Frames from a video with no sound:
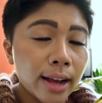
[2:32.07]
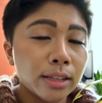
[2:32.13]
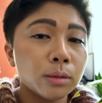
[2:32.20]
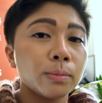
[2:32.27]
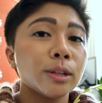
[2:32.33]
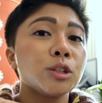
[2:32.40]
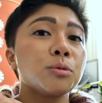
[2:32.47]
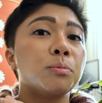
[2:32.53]
as
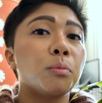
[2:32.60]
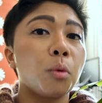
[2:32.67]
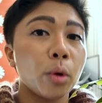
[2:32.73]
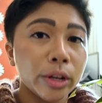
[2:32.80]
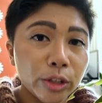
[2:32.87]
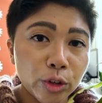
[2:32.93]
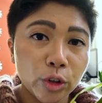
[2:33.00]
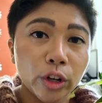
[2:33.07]
much
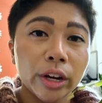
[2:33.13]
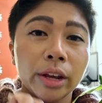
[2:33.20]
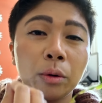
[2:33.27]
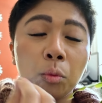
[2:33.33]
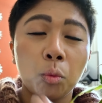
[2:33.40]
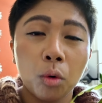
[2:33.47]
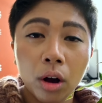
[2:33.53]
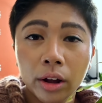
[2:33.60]
moisture
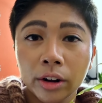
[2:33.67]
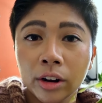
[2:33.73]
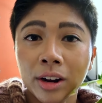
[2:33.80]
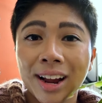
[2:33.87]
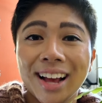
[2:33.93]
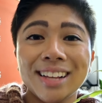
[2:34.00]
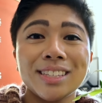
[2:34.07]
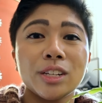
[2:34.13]
and water
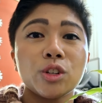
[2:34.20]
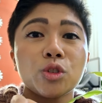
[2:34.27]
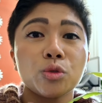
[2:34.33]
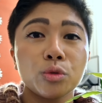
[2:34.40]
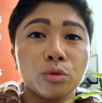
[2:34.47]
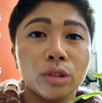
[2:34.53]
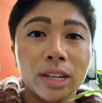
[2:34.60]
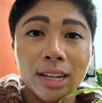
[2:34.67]
as it
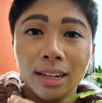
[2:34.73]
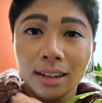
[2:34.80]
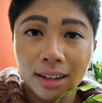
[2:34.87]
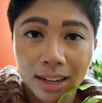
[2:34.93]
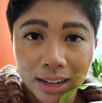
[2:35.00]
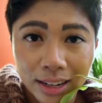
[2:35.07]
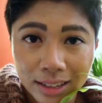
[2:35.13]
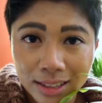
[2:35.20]
truly
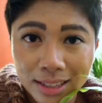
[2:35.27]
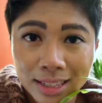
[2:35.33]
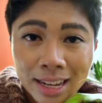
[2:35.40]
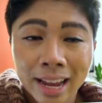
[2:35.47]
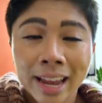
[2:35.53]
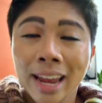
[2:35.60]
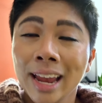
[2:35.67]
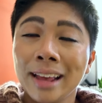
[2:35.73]
needs.
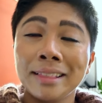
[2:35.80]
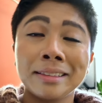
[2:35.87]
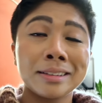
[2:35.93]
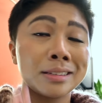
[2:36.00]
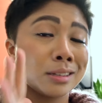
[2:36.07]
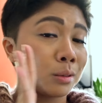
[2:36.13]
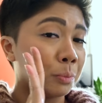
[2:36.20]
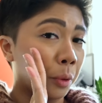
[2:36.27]
And
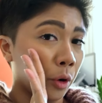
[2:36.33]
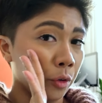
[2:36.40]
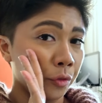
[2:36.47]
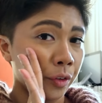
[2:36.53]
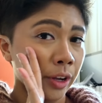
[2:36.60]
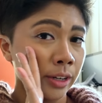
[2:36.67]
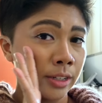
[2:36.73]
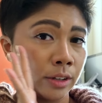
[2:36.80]
this is
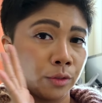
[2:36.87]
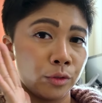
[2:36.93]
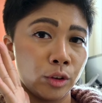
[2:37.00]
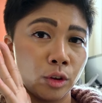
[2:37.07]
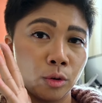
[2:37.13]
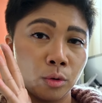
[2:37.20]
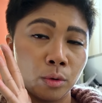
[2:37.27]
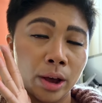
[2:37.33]
perfect if
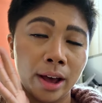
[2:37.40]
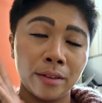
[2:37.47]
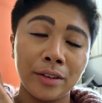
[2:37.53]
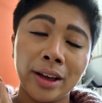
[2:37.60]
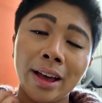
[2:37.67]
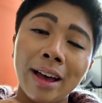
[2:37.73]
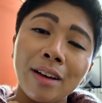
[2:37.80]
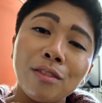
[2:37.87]
you have a
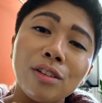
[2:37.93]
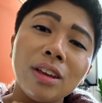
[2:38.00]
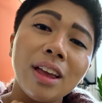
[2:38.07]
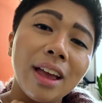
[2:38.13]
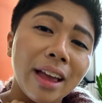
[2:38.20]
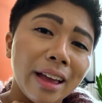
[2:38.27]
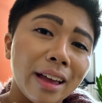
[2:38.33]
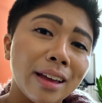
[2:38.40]
heavy
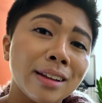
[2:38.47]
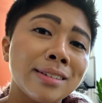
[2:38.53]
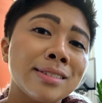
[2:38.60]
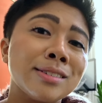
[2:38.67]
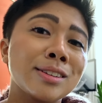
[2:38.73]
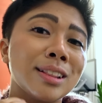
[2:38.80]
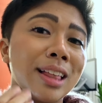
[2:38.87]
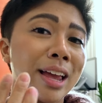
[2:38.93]

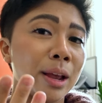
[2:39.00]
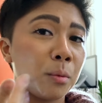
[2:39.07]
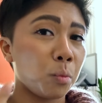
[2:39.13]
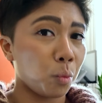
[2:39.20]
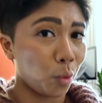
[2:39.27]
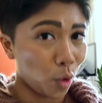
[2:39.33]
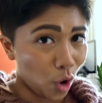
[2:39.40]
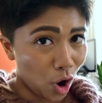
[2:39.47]
hand like
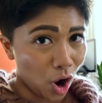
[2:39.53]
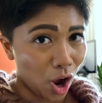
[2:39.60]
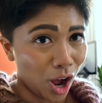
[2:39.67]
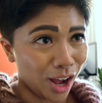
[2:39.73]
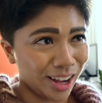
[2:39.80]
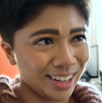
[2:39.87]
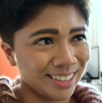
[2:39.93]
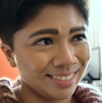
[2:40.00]

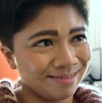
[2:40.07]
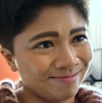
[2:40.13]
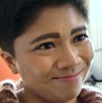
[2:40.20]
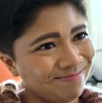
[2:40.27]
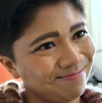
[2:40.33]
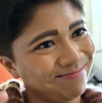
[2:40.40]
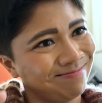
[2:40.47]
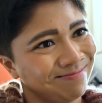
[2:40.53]
moi.
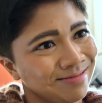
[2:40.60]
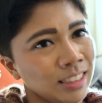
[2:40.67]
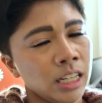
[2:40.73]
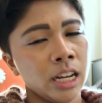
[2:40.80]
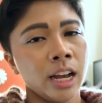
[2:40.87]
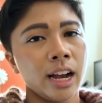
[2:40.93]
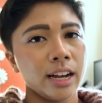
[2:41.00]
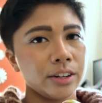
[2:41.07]

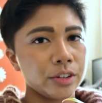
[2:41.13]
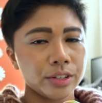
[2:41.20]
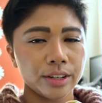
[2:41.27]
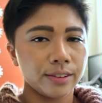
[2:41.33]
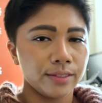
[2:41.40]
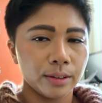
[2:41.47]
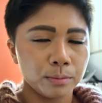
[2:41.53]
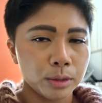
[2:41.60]
I just
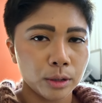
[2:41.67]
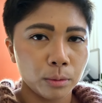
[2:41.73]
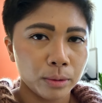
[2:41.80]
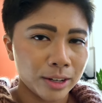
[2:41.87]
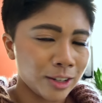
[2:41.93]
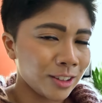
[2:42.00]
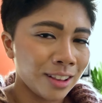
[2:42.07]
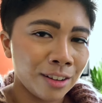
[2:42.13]
give them so
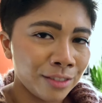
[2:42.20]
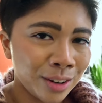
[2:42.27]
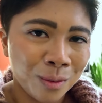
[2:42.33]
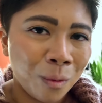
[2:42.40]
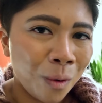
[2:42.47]
much love and